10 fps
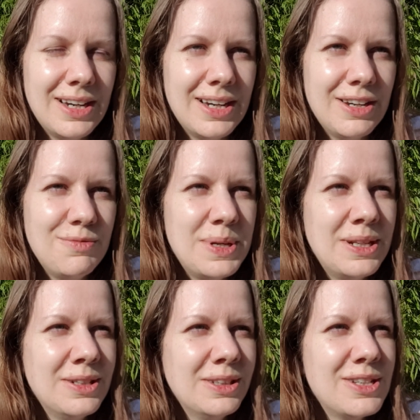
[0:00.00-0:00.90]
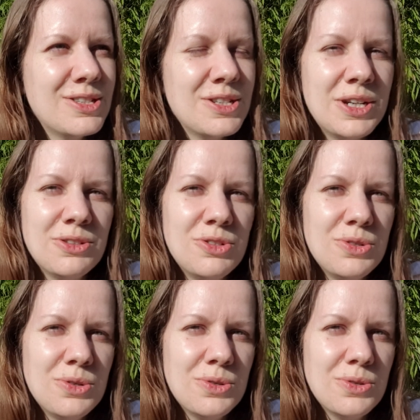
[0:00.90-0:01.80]
I've been listening
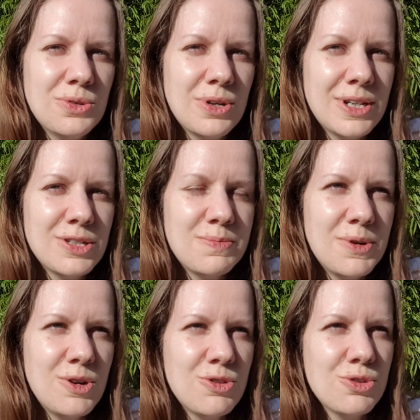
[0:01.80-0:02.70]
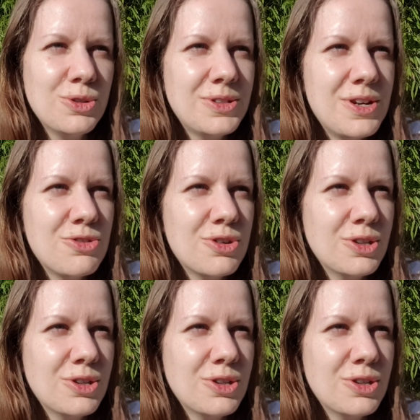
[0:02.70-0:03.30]
to a spiritual teacher